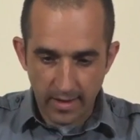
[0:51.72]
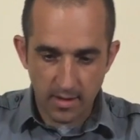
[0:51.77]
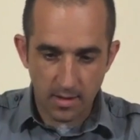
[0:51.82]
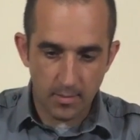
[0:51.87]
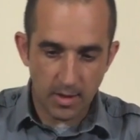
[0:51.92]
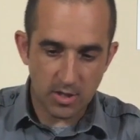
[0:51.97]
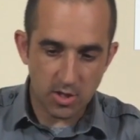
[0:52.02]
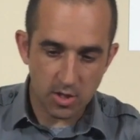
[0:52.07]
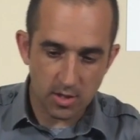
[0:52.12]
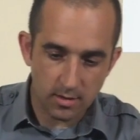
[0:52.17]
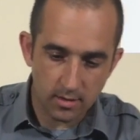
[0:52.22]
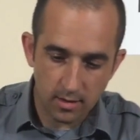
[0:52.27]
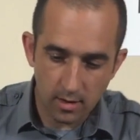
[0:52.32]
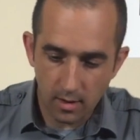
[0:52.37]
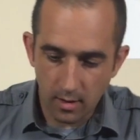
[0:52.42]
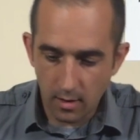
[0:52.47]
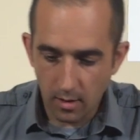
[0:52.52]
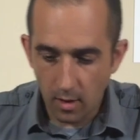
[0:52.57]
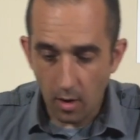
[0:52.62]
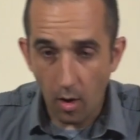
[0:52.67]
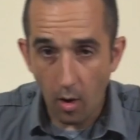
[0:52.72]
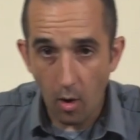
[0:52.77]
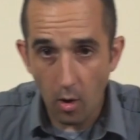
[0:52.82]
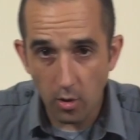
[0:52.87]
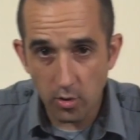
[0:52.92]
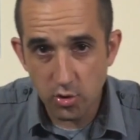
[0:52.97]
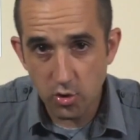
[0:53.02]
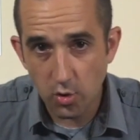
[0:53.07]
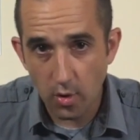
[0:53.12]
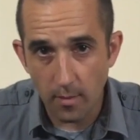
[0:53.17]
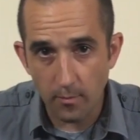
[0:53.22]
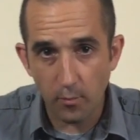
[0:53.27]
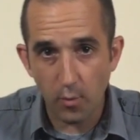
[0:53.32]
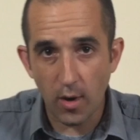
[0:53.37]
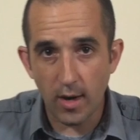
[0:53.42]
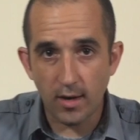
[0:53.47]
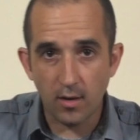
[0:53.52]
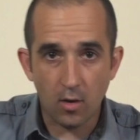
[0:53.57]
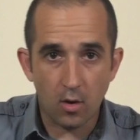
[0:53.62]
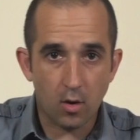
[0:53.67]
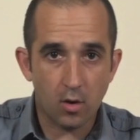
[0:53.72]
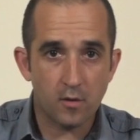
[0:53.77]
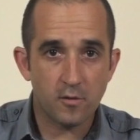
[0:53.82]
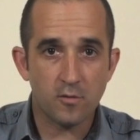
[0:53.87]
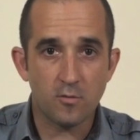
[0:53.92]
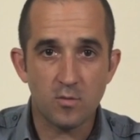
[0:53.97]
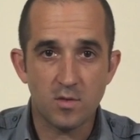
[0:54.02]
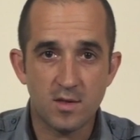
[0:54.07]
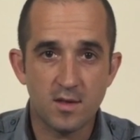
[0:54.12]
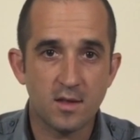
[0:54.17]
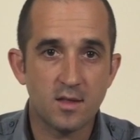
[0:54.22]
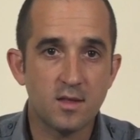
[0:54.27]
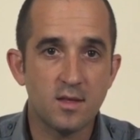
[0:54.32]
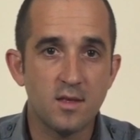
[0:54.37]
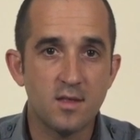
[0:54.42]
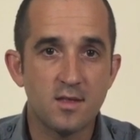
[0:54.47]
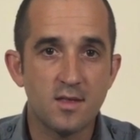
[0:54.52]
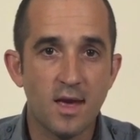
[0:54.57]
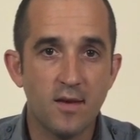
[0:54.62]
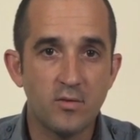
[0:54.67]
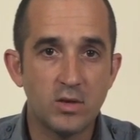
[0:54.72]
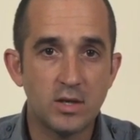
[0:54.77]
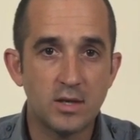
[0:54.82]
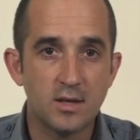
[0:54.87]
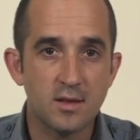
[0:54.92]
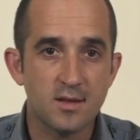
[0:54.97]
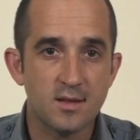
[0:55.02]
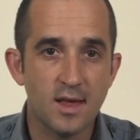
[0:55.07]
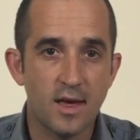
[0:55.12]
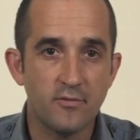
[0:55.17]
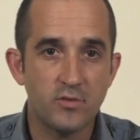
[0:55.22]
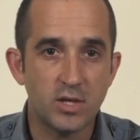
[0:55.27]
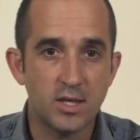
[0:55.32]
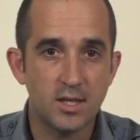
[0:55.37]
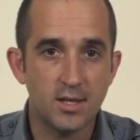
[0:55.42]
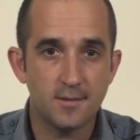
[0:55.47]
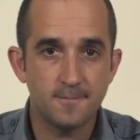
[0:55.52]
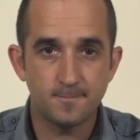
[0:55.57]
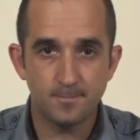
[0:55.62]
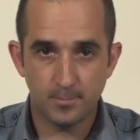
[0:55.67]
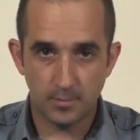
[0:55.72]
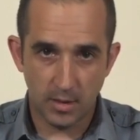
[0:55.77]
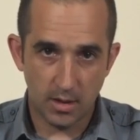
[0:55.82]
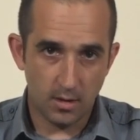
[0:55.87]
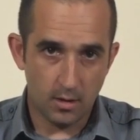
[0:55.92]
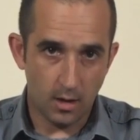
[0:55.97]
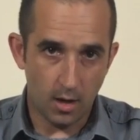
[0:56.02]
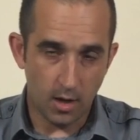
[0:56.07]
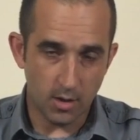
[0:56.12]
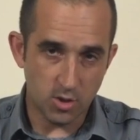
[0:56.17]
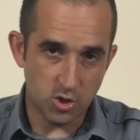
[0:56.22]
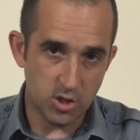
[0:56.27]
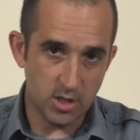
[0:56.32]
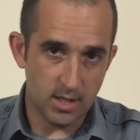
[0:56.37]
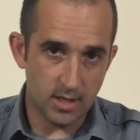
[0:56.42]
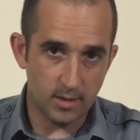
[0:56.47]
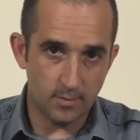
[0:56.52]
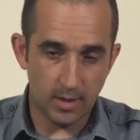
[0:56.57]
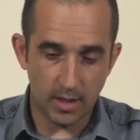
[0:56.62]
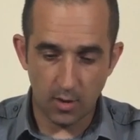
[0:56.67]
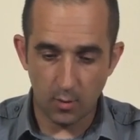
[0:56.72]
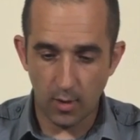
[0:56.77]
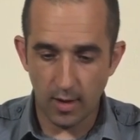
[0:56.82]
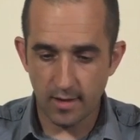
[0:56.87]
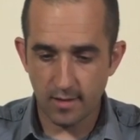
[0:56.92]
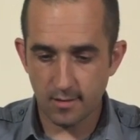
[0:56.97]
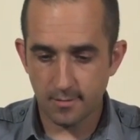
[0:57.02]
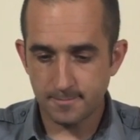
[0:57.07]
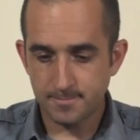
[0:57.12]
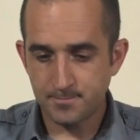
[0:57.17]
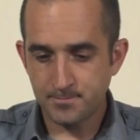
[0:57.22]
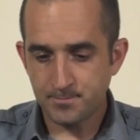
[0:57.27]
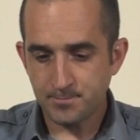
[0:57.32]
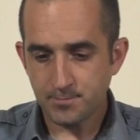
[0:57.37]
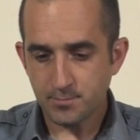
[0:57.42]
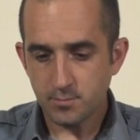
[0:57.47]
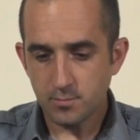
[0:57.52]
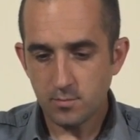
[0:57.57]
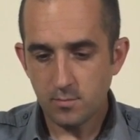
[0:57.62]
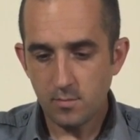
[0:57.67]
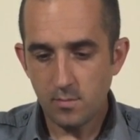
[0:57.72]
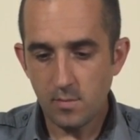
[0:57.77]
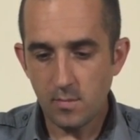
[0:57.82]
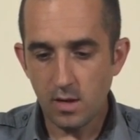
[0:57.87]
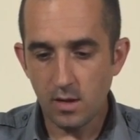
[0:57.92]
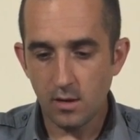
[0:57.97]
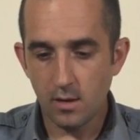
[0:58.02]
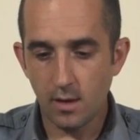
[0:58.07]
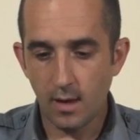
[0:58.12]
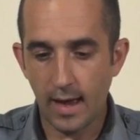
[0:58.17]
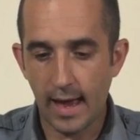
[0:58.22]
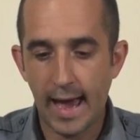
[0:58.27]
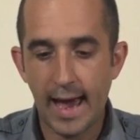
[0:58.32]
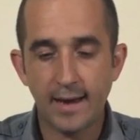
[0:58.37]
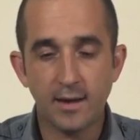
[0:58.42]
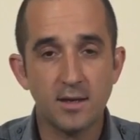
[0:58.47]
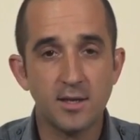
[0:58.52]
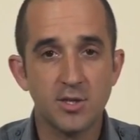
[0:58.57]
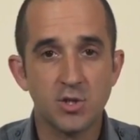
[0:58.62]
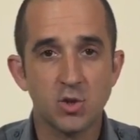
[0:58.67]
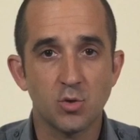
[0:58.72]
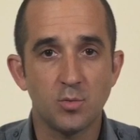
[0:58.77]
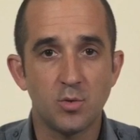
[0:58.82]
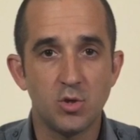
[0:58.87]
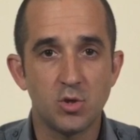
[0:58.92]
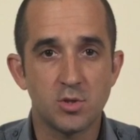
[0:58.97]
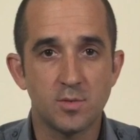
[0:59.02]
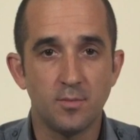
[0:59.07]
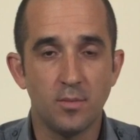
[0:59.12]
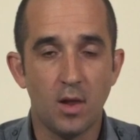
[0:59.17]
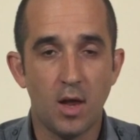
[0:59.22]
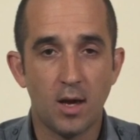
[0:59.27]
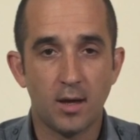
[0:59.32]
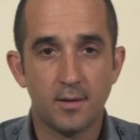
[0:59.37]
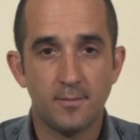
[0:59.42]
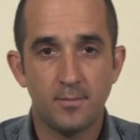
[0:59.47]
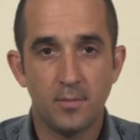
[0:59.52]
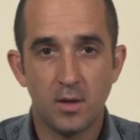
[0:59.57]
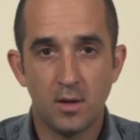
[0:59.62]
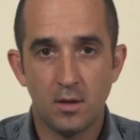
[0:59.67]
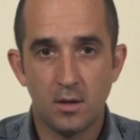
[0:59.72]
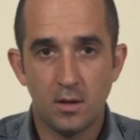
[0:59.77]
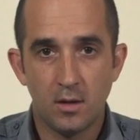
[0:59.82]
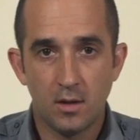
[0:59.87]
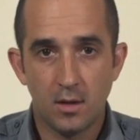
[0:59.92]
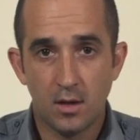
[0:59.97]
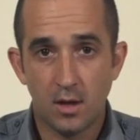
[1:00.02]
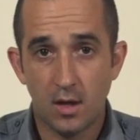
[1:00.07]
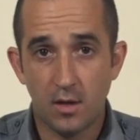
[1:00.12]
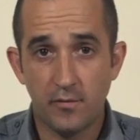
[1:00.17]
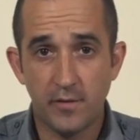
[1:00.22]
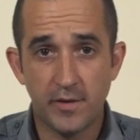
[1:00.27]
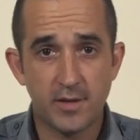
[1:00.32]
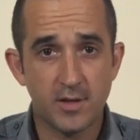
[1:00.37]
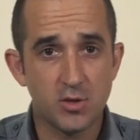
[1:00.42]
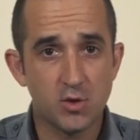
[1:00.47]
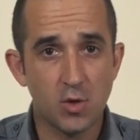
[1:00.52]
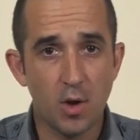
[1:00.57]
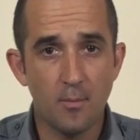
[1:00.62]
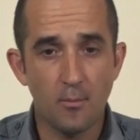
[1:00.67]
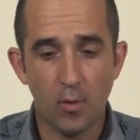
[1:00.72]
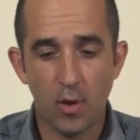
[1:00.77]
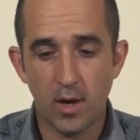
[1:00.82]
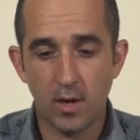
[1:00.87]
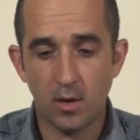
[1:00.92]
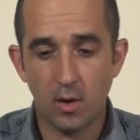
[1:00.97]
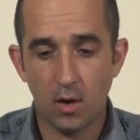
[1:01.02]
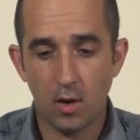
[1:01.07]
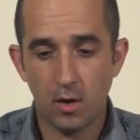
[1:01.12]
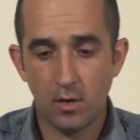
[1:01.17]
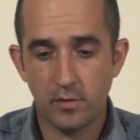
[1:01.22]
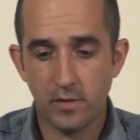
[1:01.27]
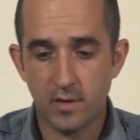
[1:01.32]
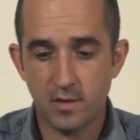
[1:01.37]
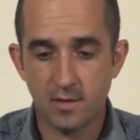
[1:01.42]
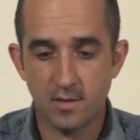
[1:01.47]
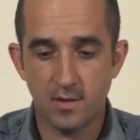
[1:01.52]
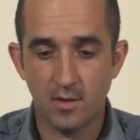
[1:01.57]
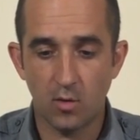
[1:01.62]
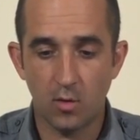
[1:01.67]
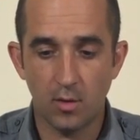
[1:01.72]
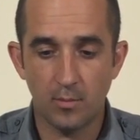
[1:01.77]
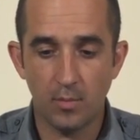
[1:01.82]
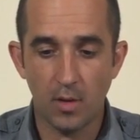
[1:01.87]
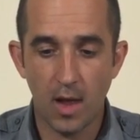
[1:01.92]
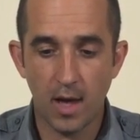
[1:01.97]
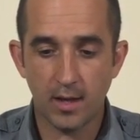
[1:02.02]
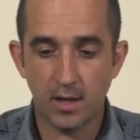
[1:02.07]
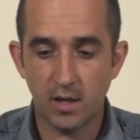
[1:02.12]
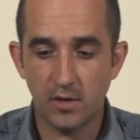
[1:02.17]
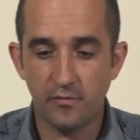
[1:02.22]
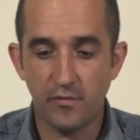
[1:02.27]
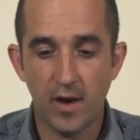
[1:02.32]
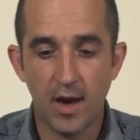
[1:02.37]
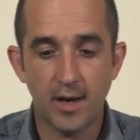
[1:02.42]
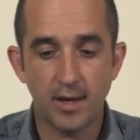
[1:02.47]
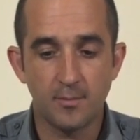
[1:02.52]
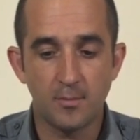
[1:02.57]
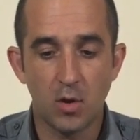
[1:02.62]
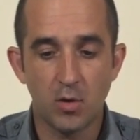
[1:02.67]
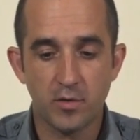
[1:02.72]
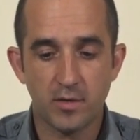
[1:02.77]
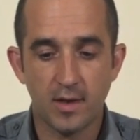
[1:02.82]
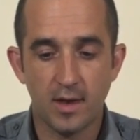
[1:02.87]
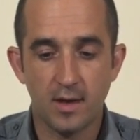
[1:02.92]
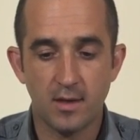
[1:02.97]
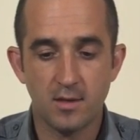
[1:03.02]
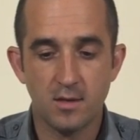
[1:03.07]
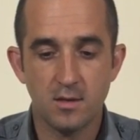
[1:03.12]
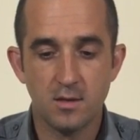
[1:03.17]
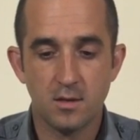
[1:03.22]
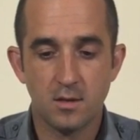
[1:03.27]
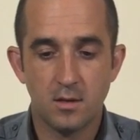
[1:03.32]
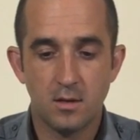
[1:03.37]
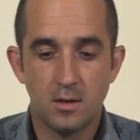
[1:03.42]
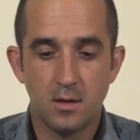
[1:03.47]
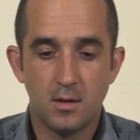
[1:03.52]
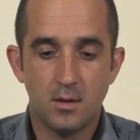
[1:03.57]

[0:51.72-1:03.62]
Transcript: As I mentioned, all drum brake cars from 67 to 70 on GM anyways had a distribution block. If it's a drum brake car, this is the only block you'd find in most cases.